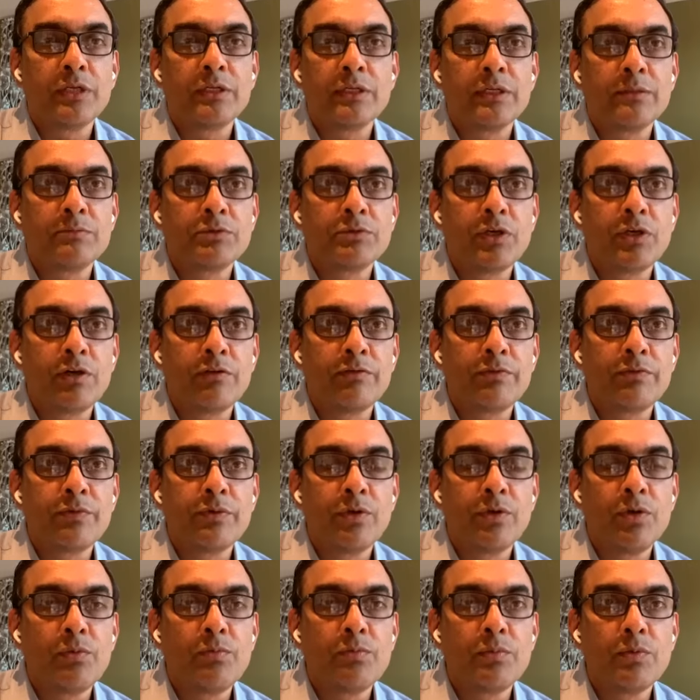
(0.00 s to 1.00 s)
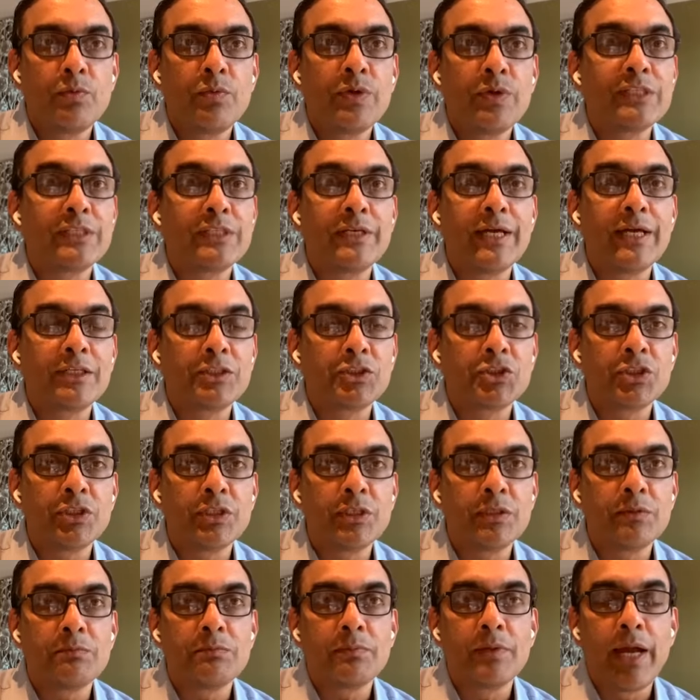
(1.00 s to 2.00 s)
in terms of
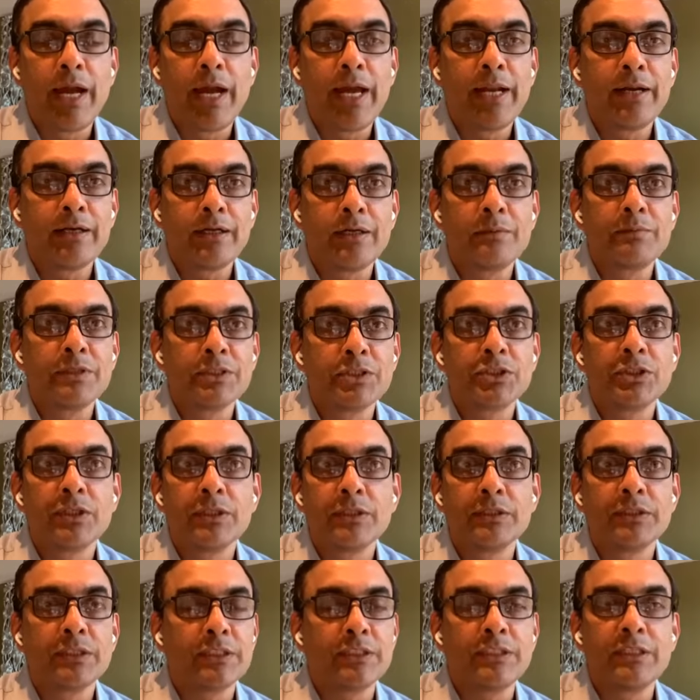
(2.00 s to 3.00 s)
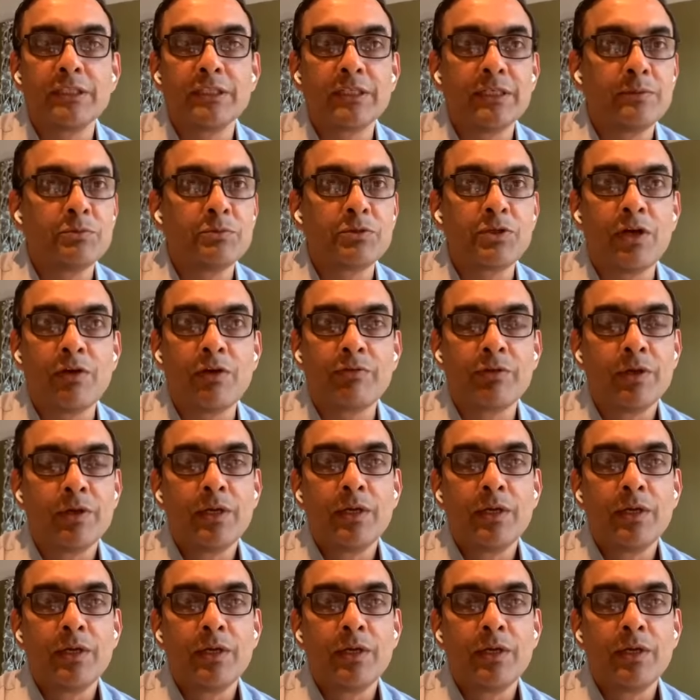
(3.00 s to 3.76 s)
residential and commercial, just in terms of